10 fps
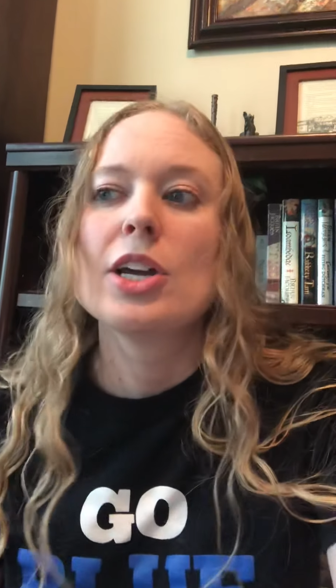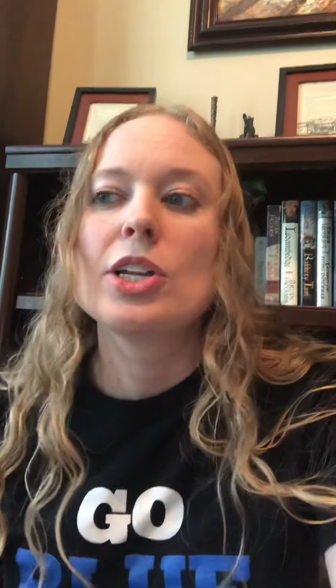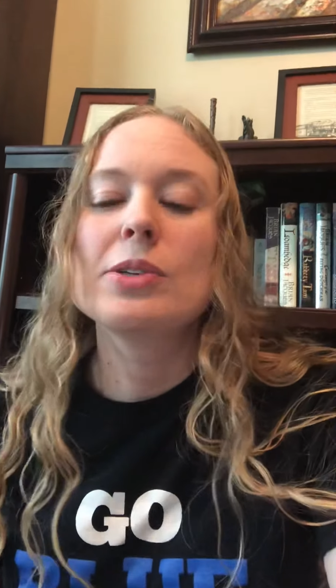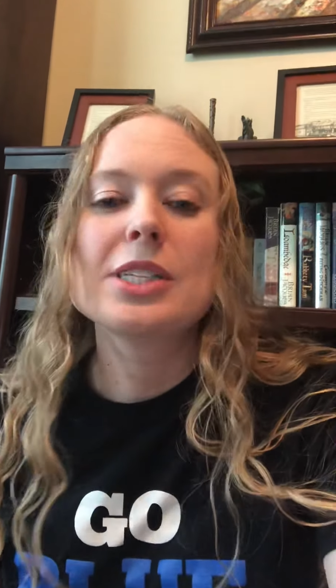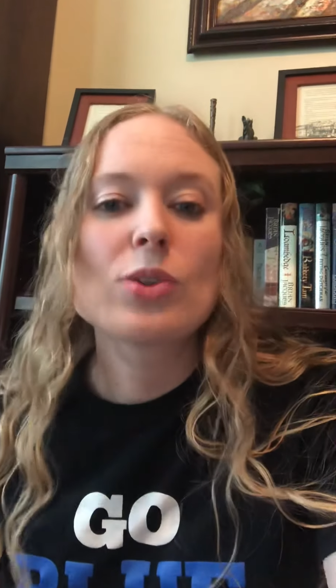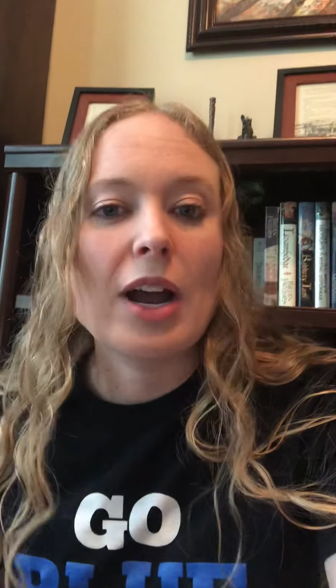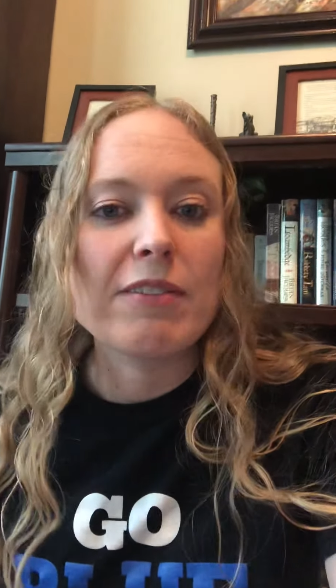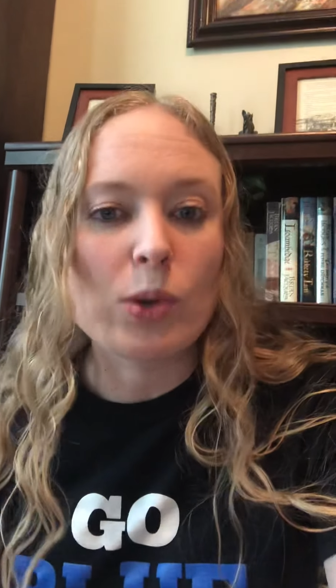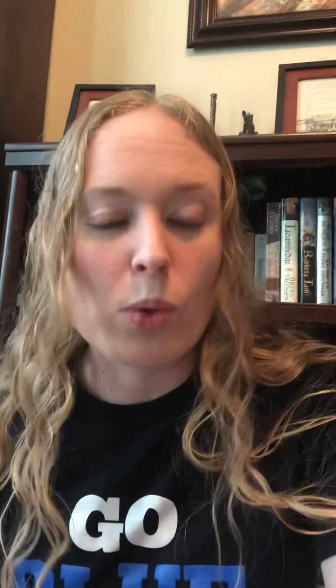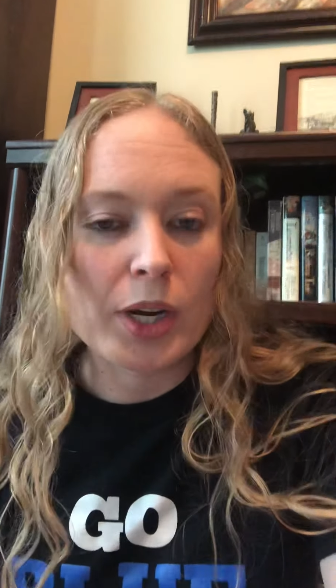Use the
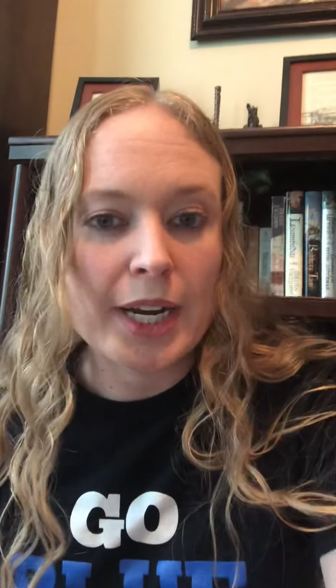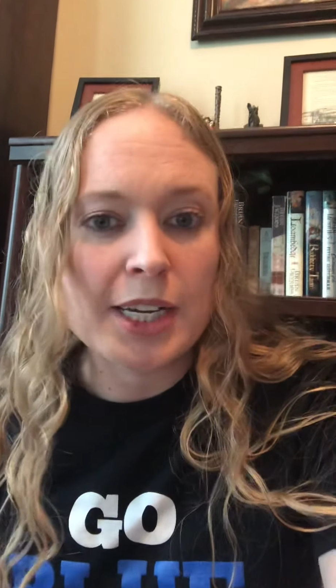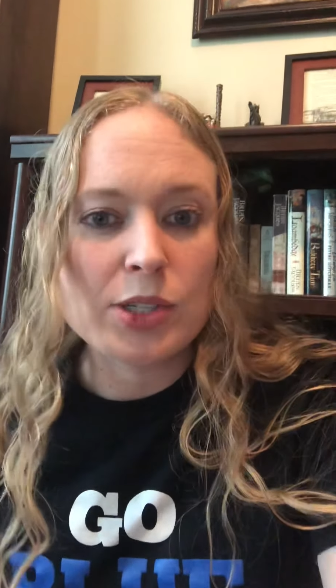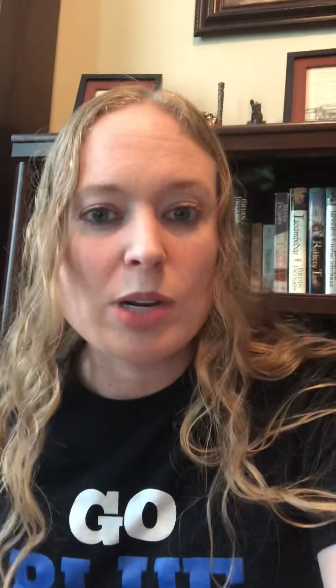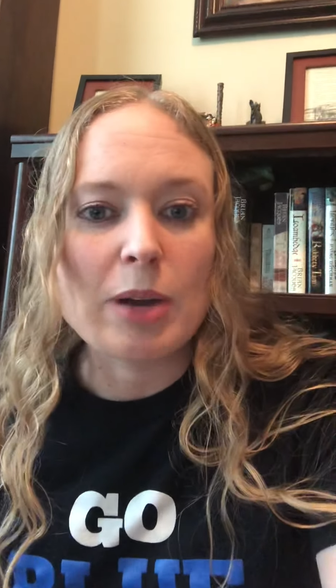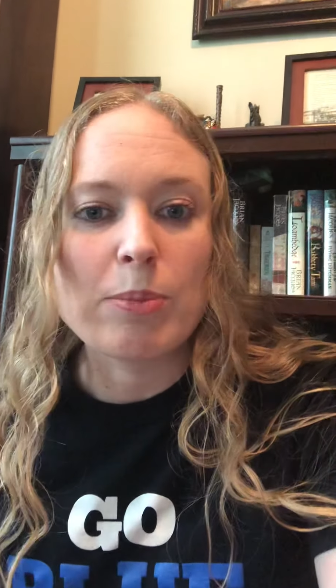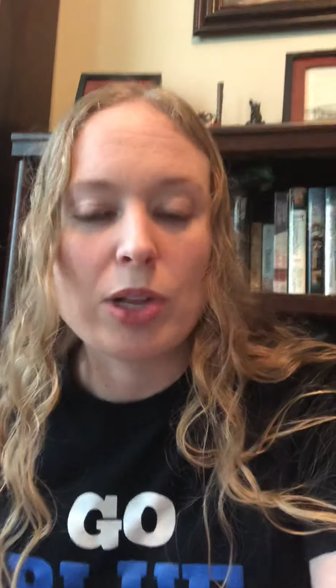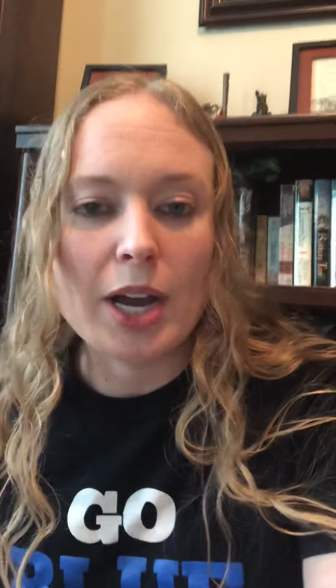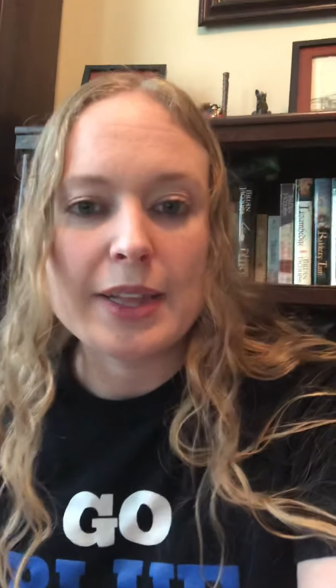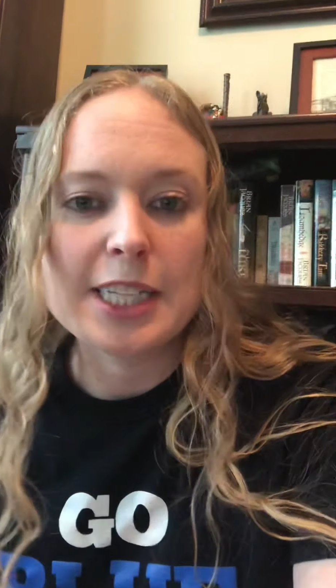graphic organizer about
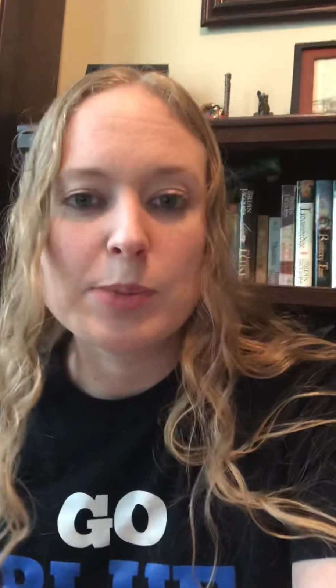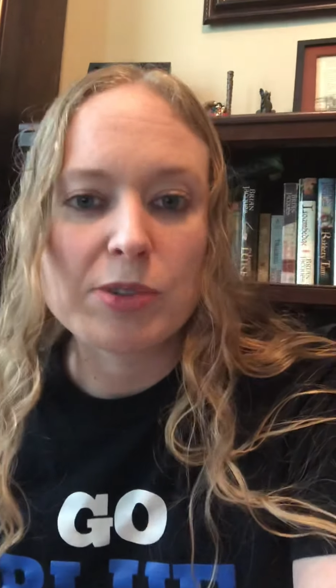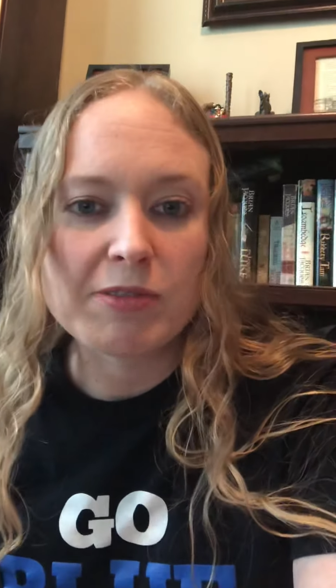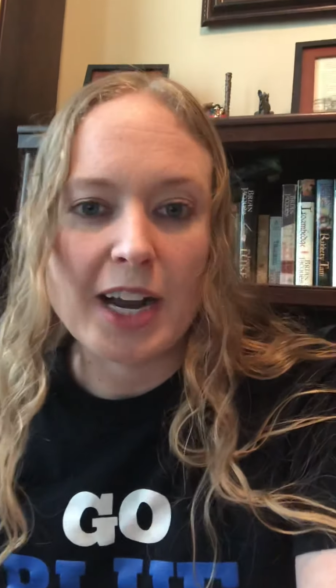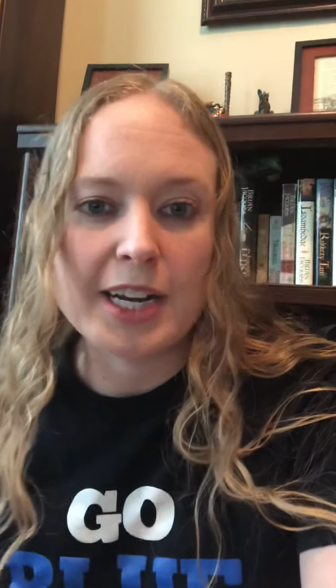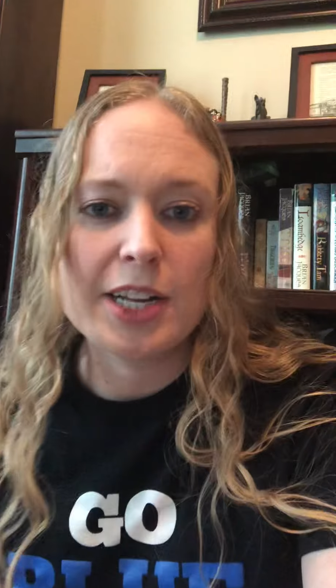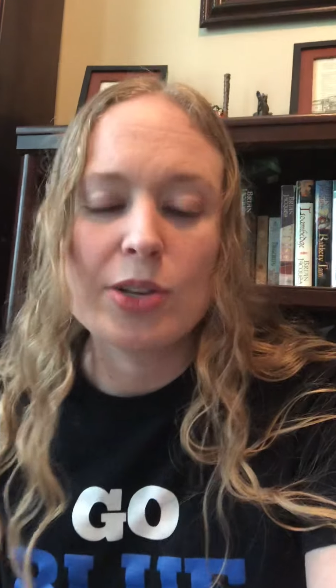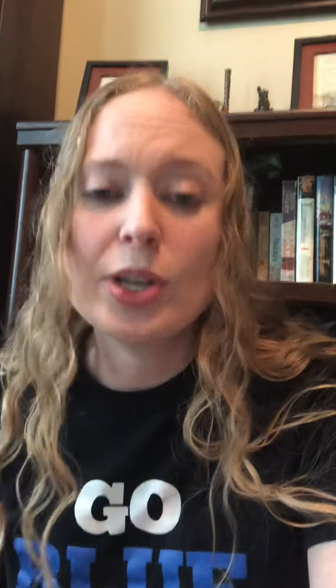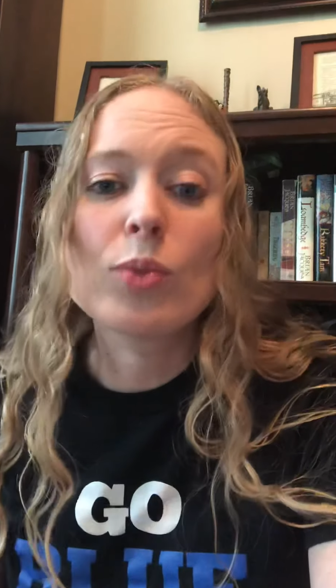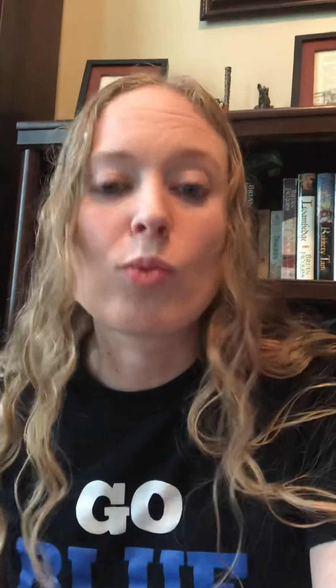plot that's provided. You
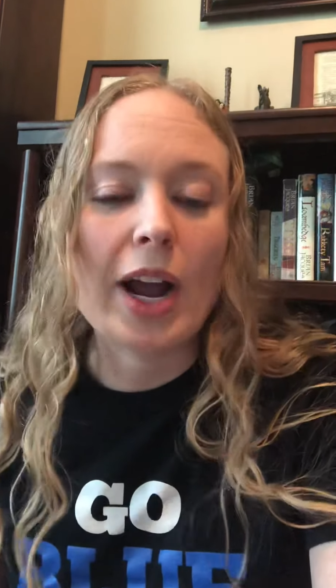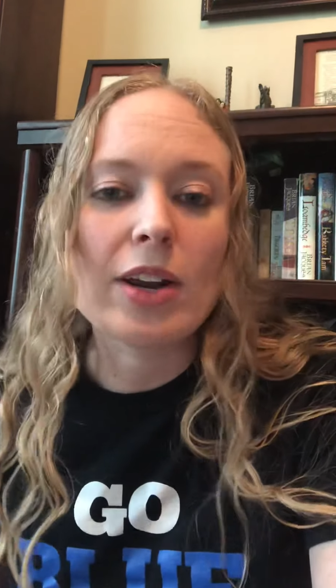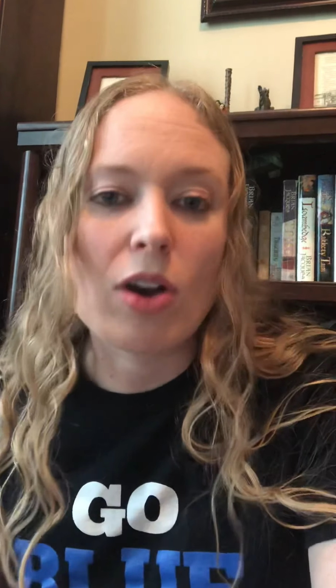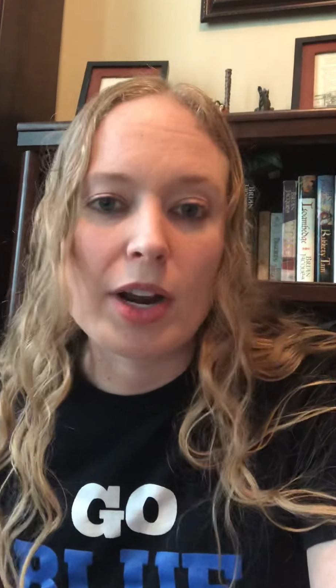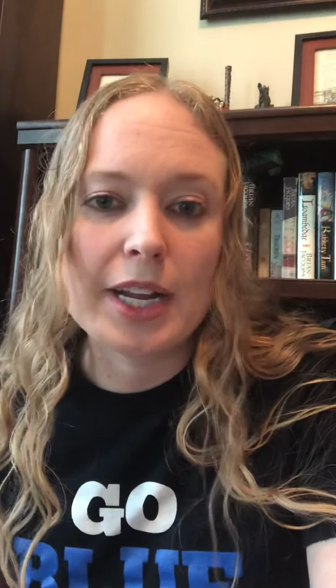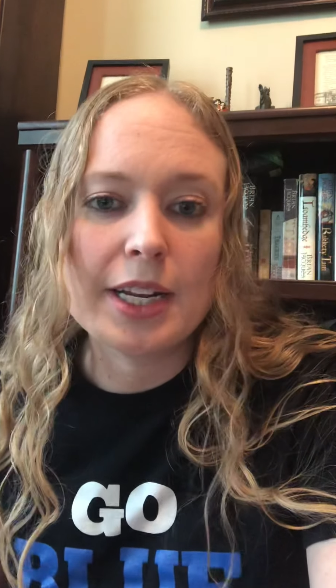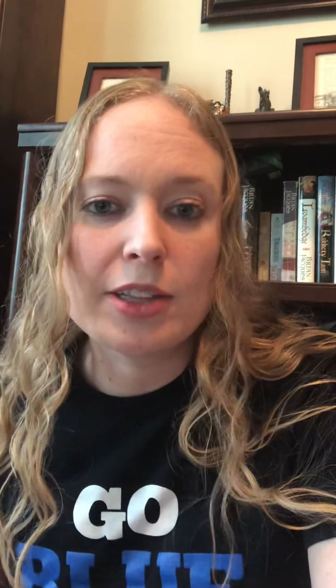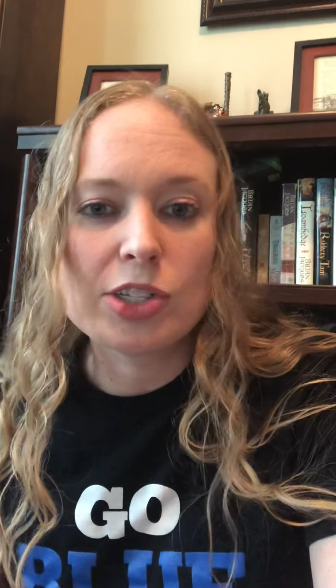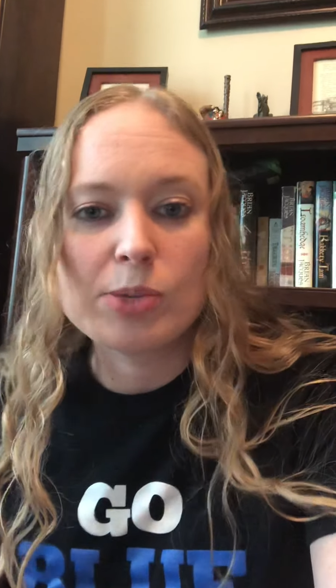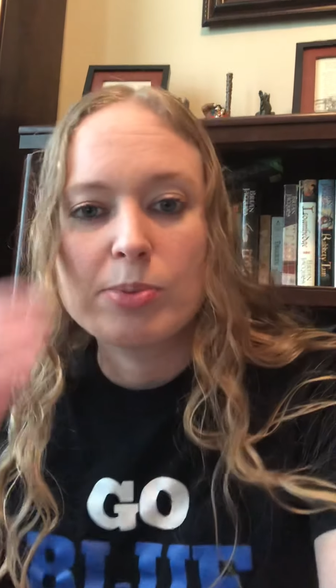can write on it in
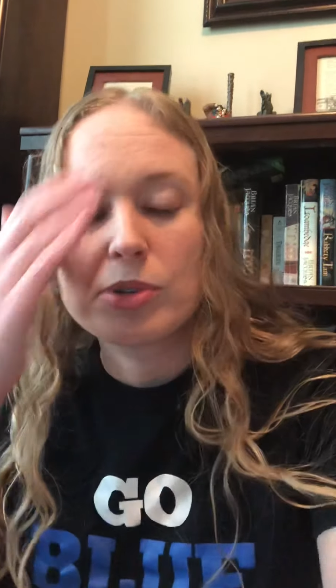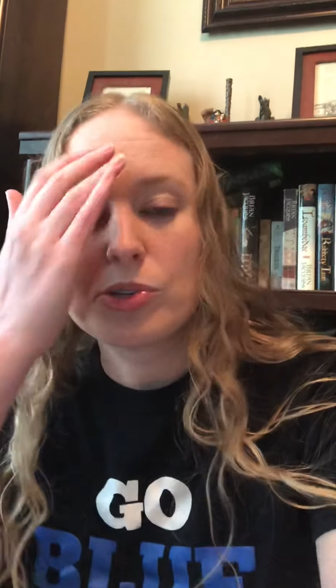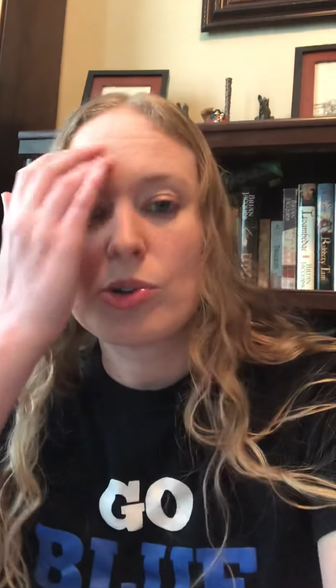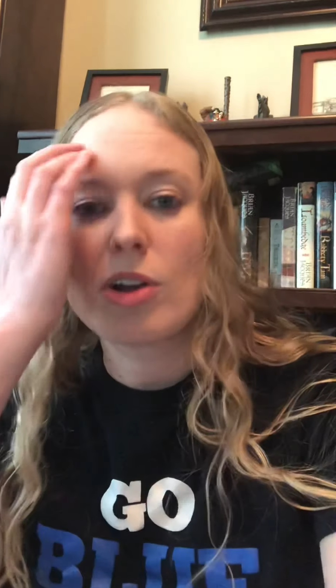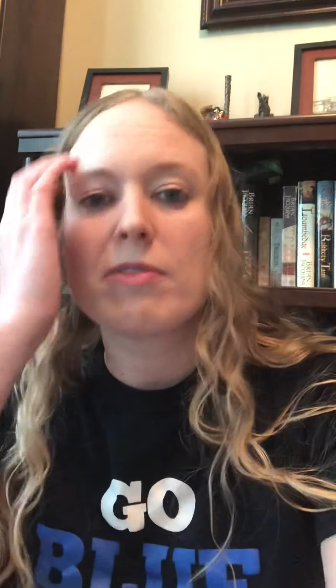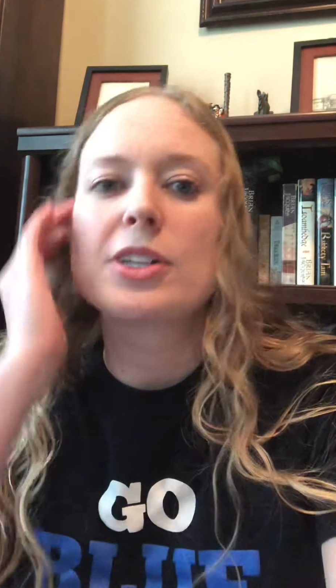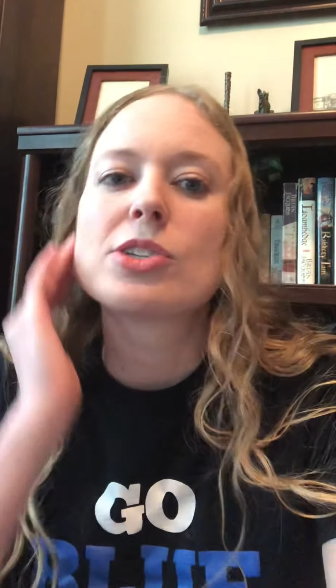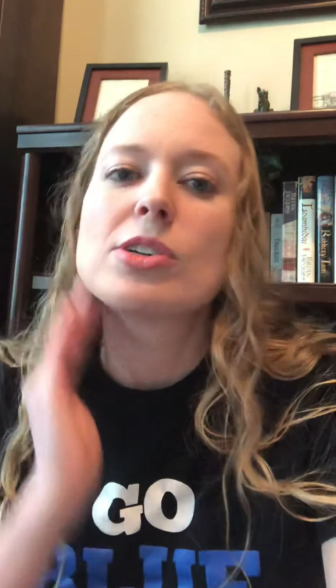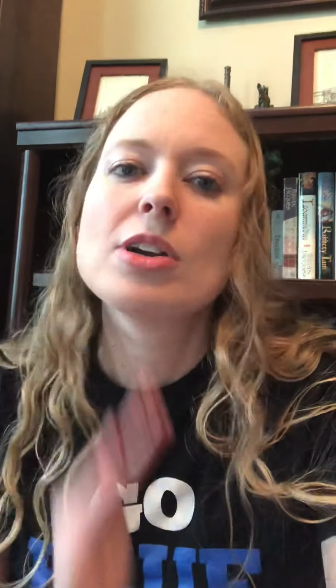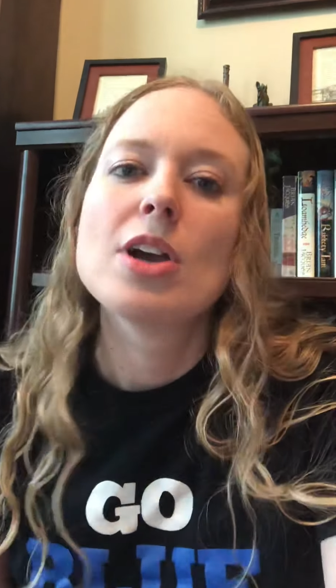the Jupyter Draw feature.